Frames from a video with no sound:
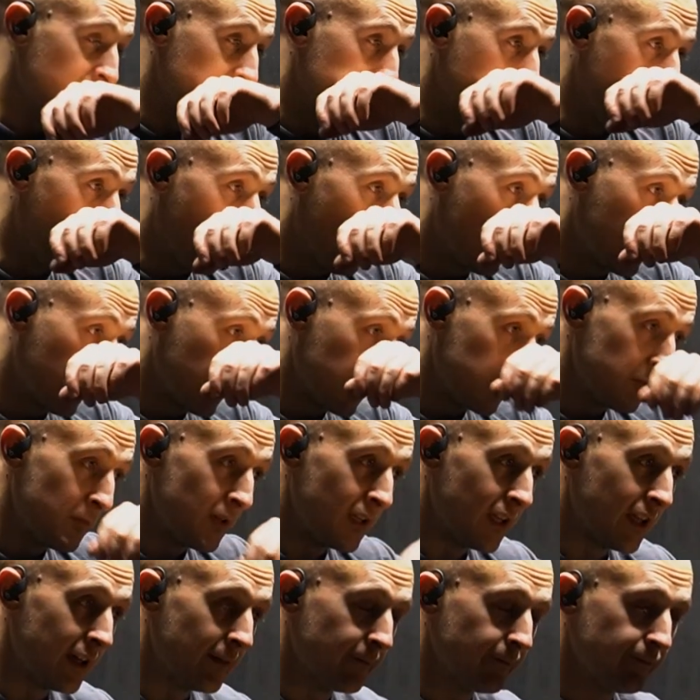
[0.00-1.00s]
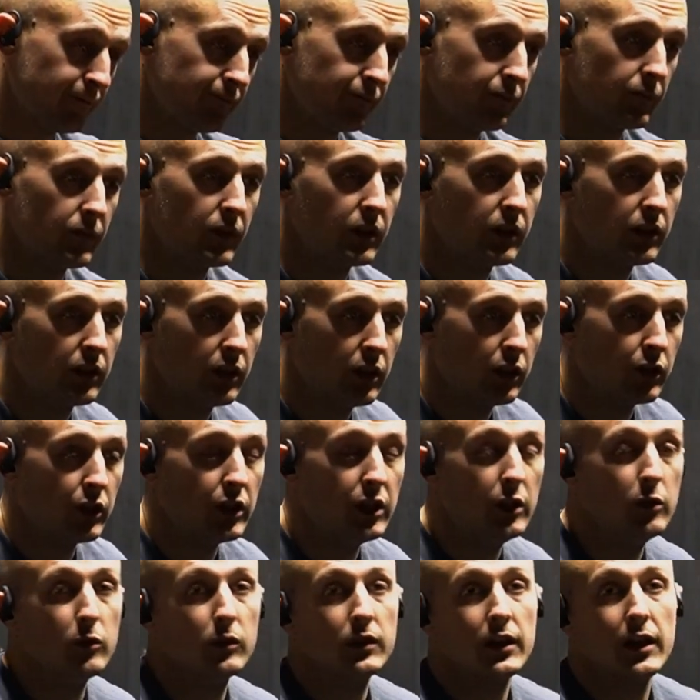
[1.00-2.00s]
block at the minute on
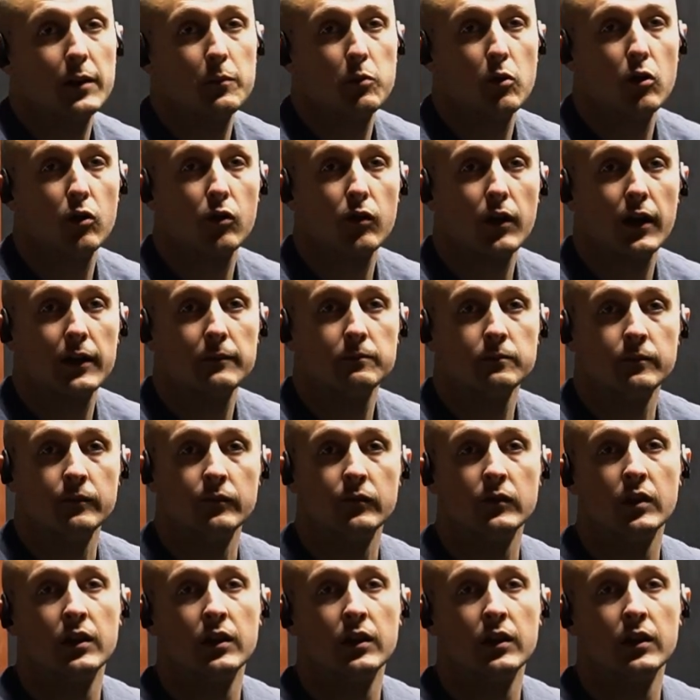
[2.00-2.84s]
the UK program.